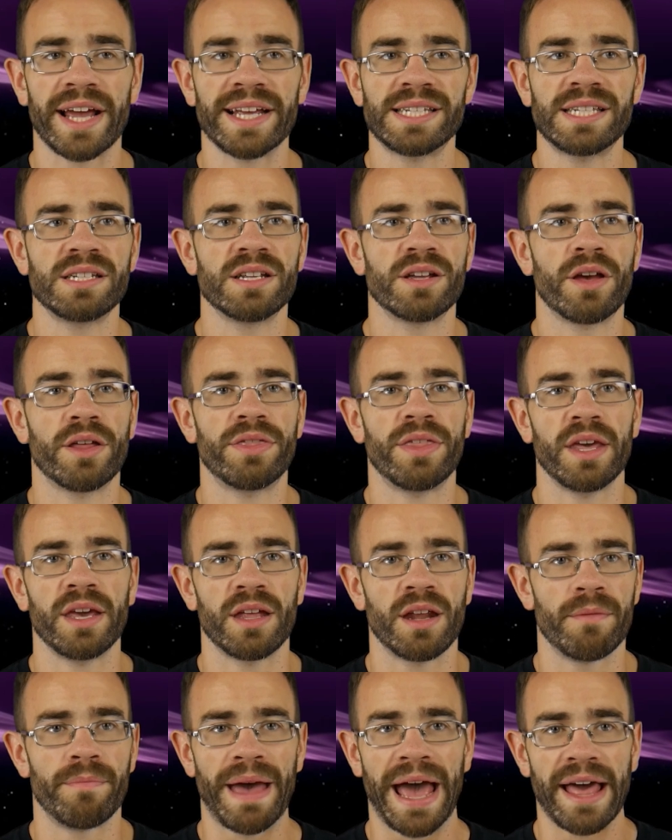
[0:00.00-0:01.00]
I guess is a good thing
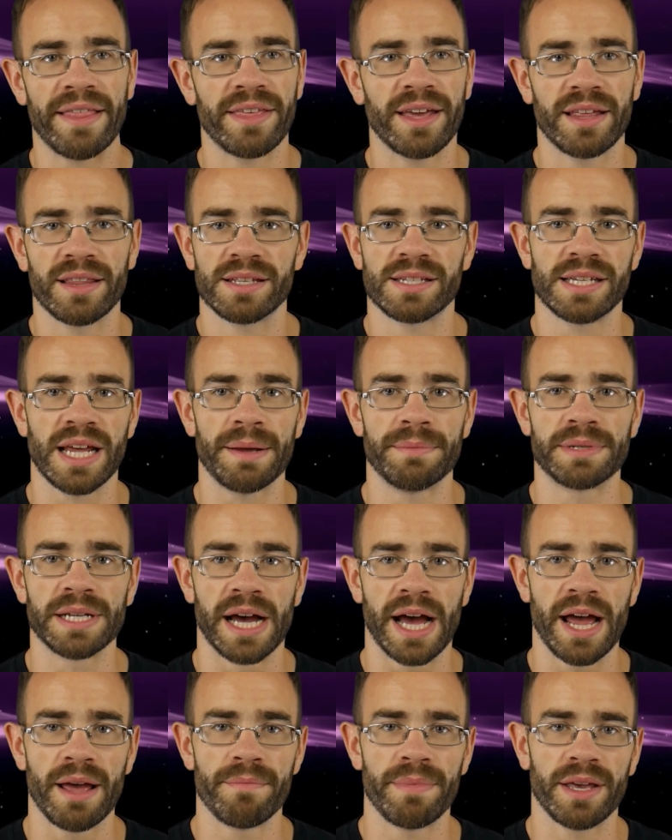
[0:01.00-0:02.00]
and a bad thing at the same
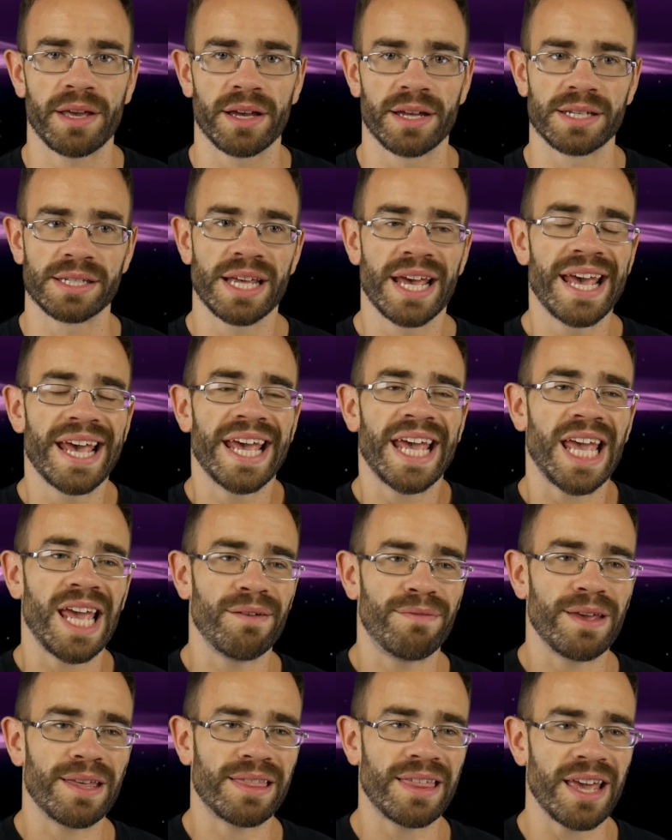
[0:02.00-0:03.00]
time, because
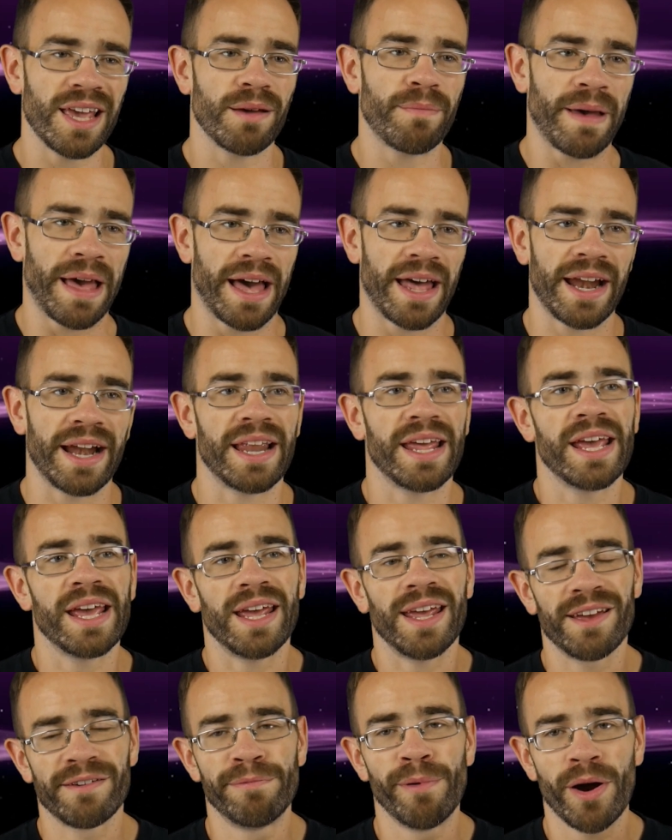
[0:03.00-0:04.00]
if you think about it,
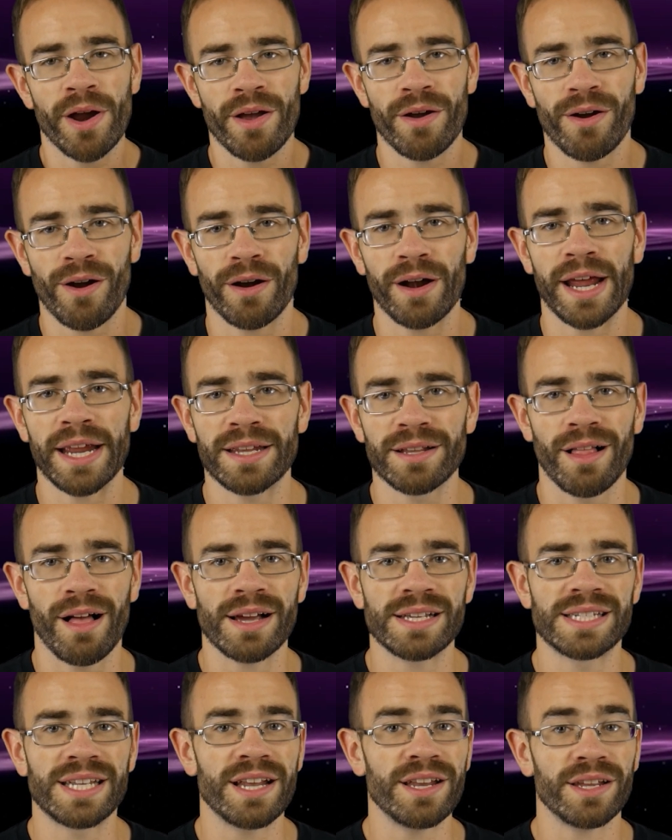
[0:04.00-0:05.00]
if Mario Kart 8
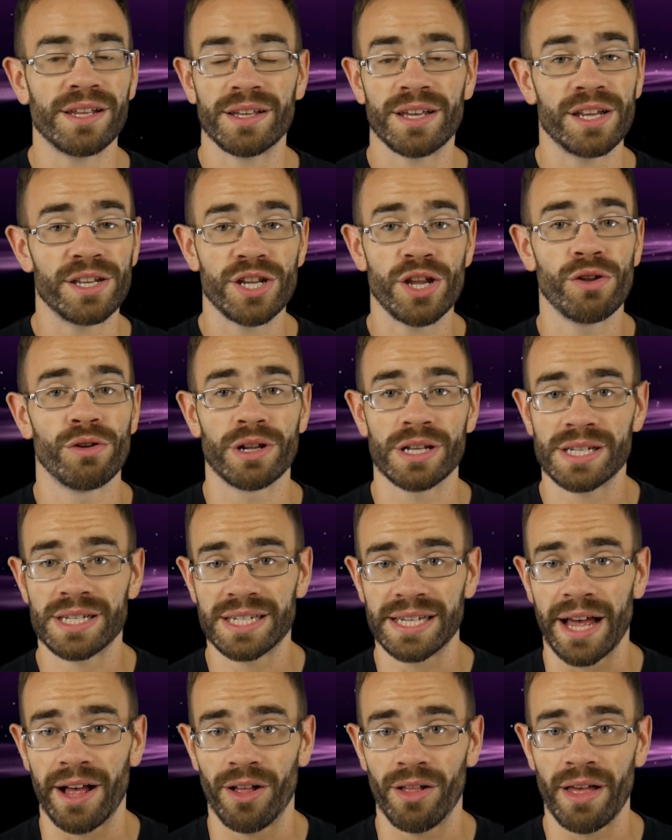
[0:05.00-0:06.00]
Deluxe didn't continue to
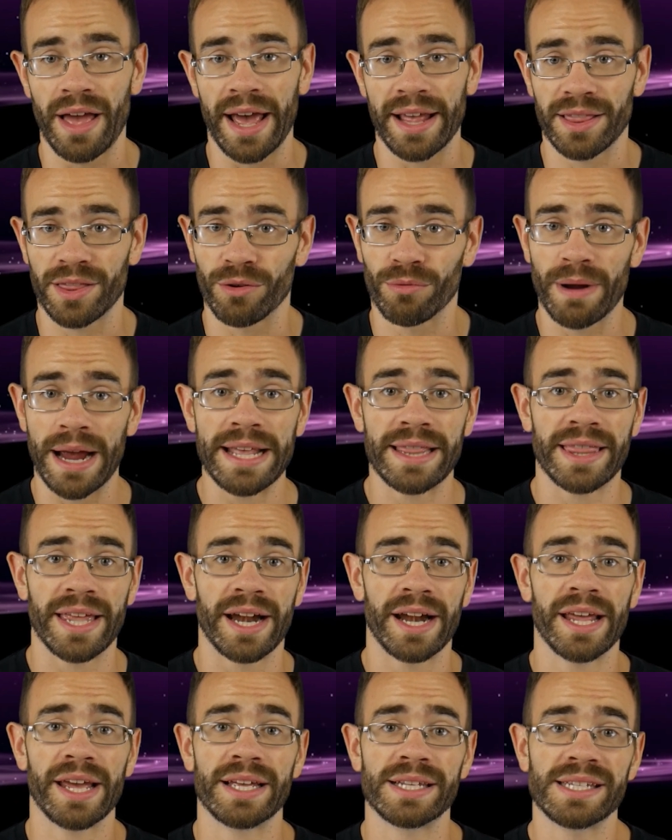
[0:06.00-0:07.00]
sell at the rate
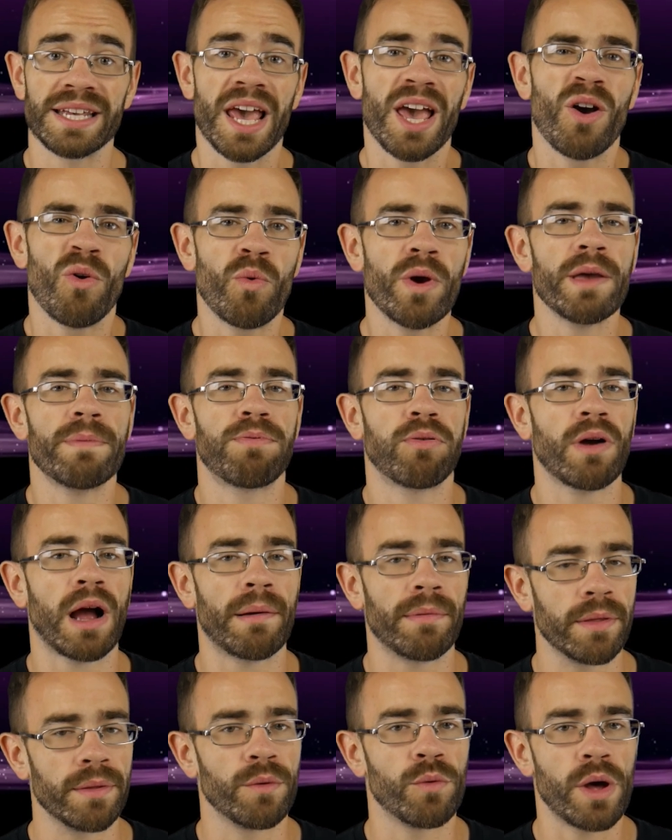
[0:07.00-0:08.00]
that it is, we
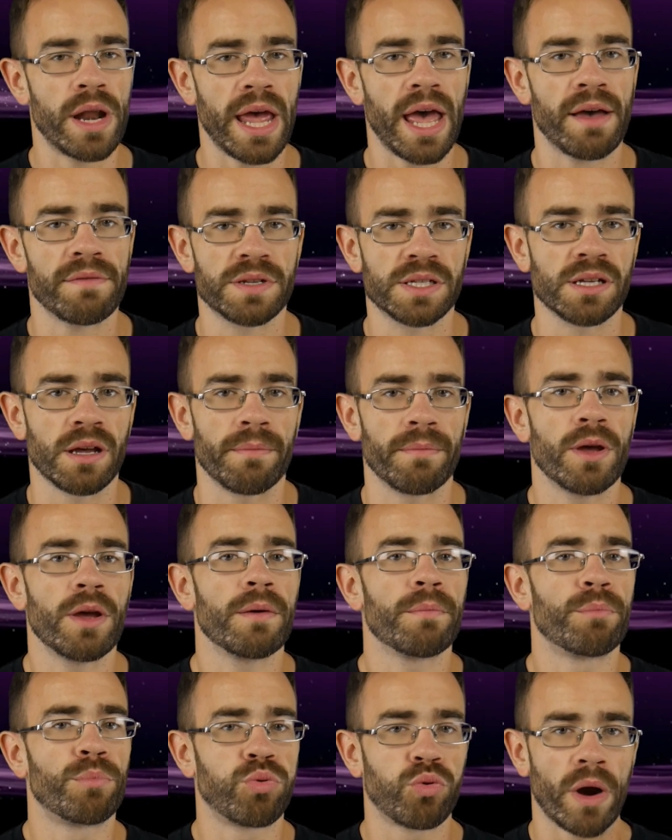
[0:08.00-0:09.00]
probably would have some
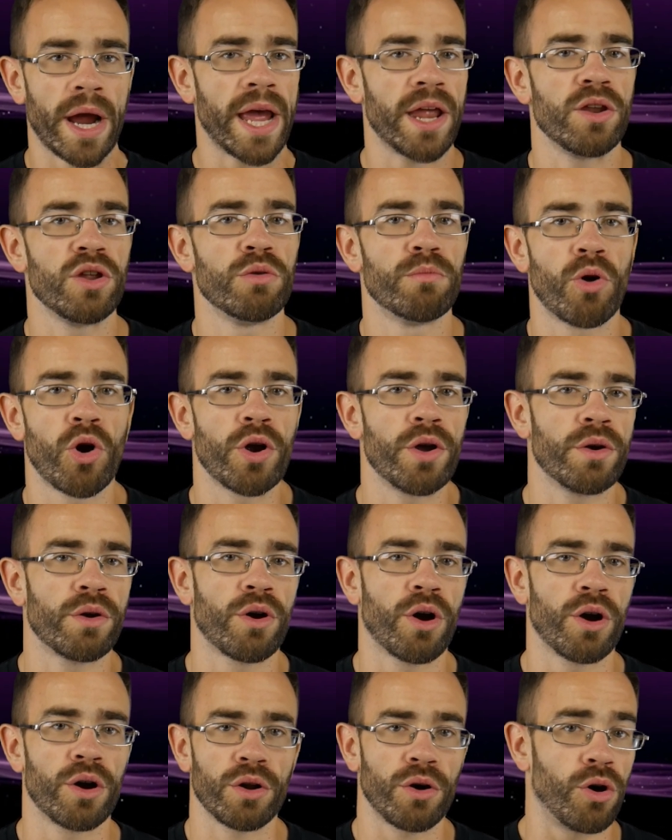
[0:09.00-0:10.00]
brand new Mario
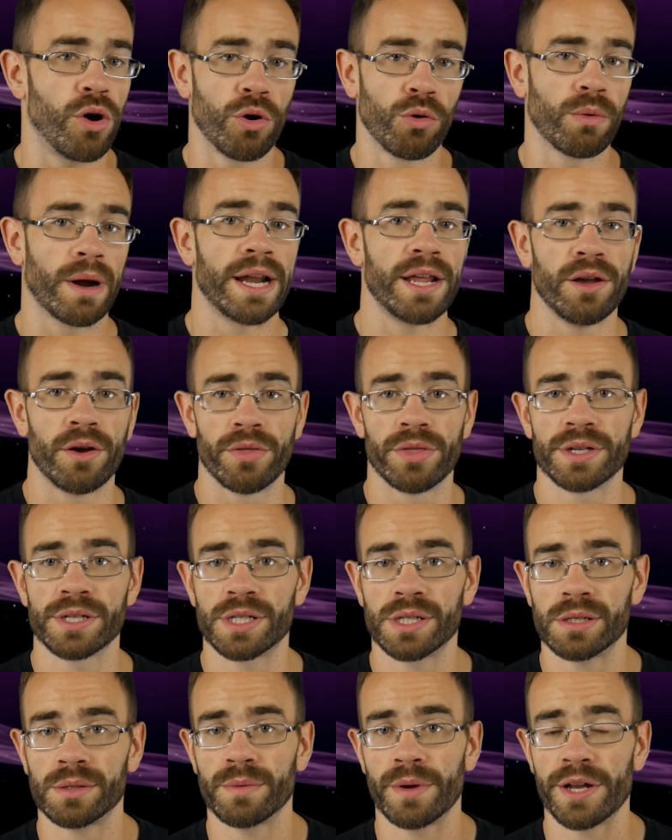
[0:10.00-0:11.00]
Kart already on the
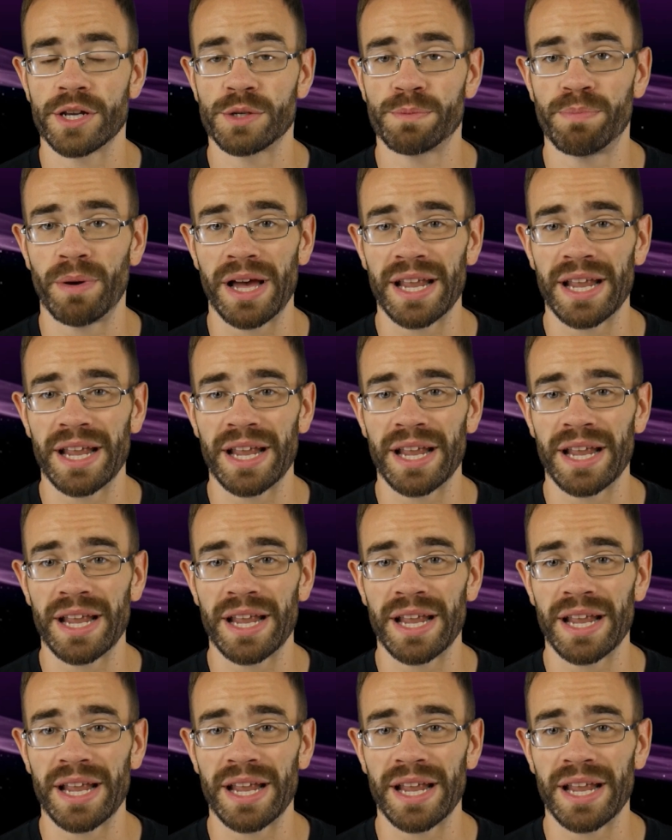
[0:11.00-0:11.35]
Switch.